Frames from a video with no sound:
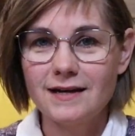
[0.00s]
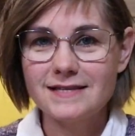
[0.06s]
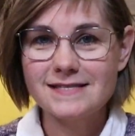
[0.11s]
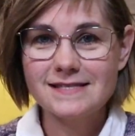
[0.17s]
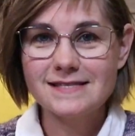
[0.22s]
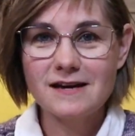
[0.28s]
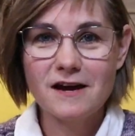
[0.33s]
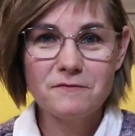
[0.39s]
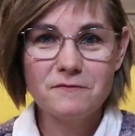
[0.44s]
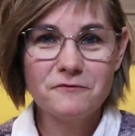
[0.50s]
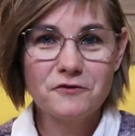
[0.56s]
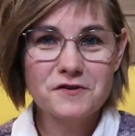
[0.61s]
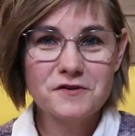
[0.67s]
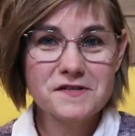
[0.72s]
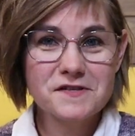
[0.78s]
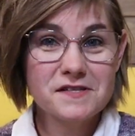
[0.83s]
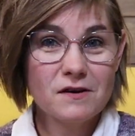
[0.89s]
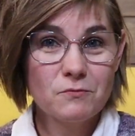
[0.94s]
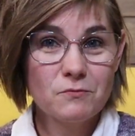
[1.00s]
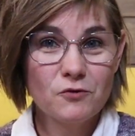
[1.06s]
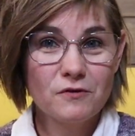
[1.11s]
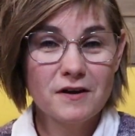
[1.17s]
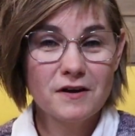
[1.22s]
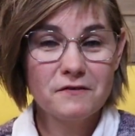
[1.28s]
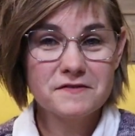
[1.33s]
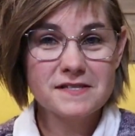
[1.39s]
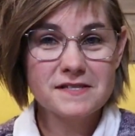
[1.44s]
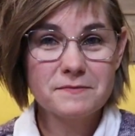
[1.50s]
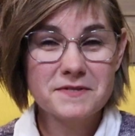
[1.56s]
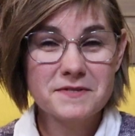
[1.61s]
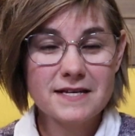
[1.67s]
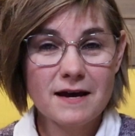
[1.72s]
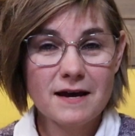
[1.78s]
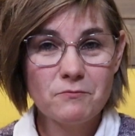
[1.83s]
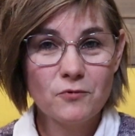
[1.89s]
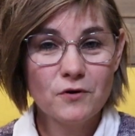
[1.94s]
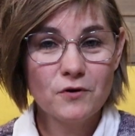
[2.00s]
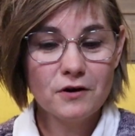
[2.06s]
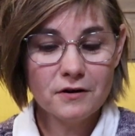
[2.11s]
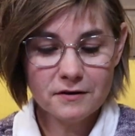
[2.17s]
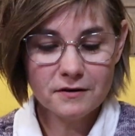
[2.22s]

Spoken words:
time for a summary of September,